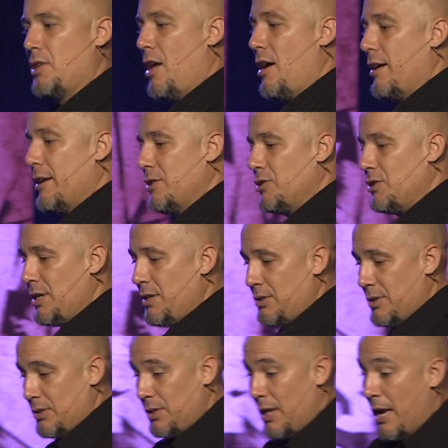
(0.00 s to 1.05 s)
law in
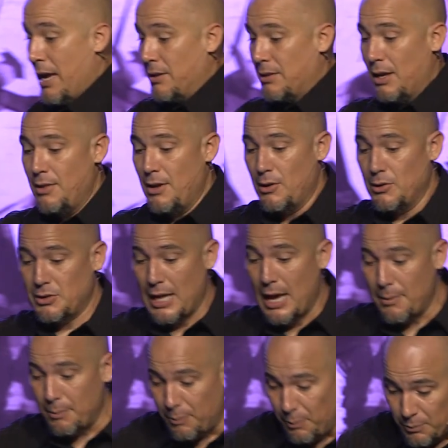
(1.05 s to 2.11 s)
Jesus. Then there's
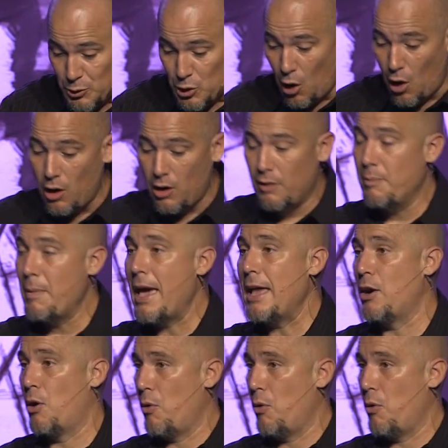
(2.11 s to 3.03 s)
that jar of manna